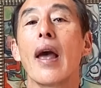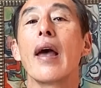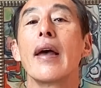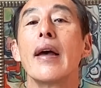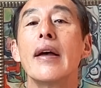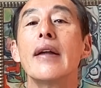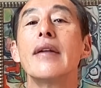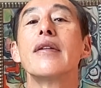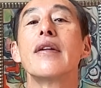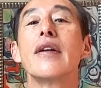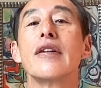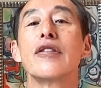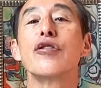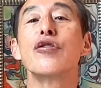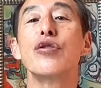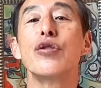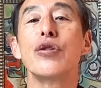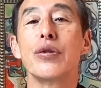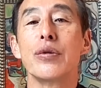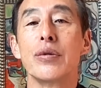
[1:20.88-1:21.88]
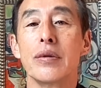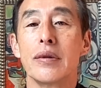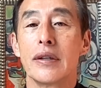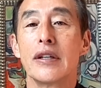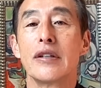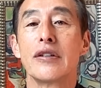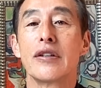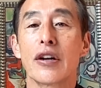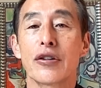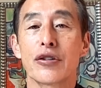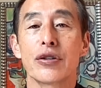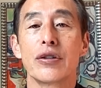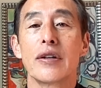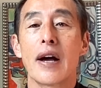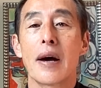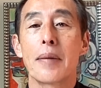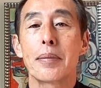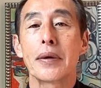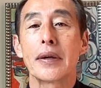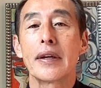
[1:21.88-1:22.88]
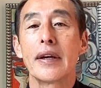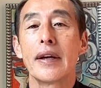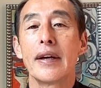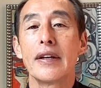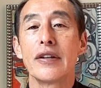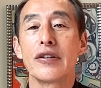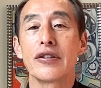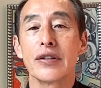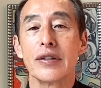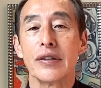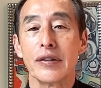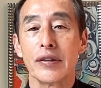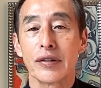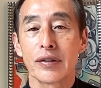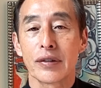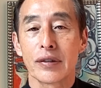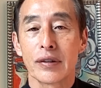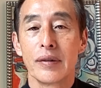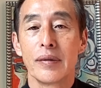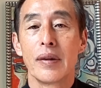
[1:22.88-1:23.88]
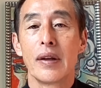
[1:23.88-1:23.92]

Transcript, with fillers: in these new industrial applications?